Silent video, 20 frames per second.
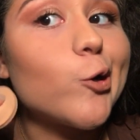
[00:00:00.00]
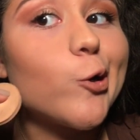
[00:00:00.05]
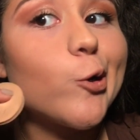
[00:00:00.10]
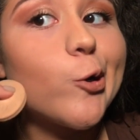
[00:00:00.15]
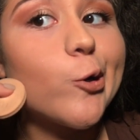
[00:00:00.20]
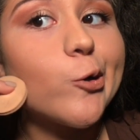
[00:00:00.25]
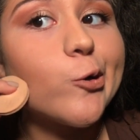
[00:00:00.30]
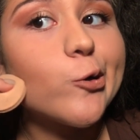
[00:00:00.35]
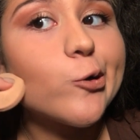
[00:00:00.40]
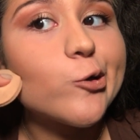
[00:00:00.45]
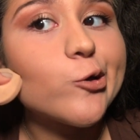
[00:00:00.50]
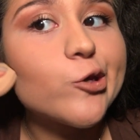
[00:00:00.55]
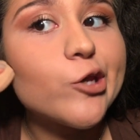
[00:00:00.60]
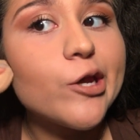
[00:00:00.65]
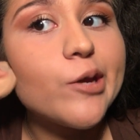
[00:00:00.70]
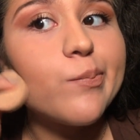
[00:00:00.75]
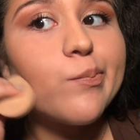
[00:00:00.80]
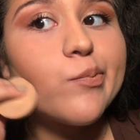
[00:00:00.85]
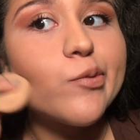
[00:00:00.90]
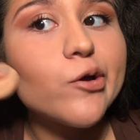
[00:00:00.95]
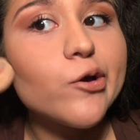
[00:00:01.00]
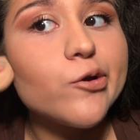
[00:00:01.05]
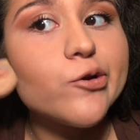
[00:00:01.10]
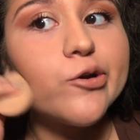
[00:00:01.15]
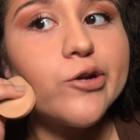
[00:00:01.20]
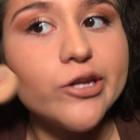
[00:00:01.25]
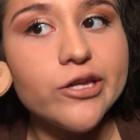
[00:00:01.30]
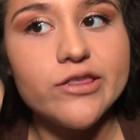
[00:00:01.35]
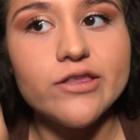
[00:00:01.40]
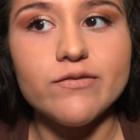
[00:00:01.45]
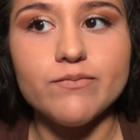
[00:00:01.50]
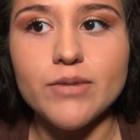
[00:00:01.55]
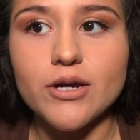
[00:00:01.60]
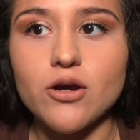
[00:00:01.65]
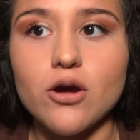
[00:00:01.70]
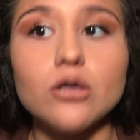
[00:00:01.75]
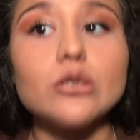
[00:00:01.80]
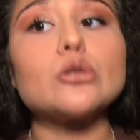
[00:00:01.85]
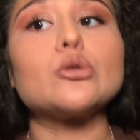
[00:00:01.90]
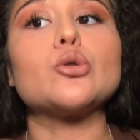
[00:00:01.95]
and I just shape the underneath of my
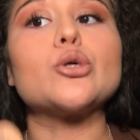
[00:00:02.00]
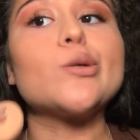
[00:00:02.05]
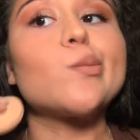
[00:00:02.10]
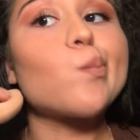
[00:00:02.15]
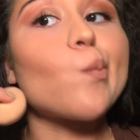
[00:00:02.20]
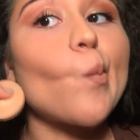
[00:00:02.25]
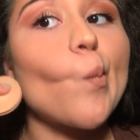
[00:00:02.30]
contour.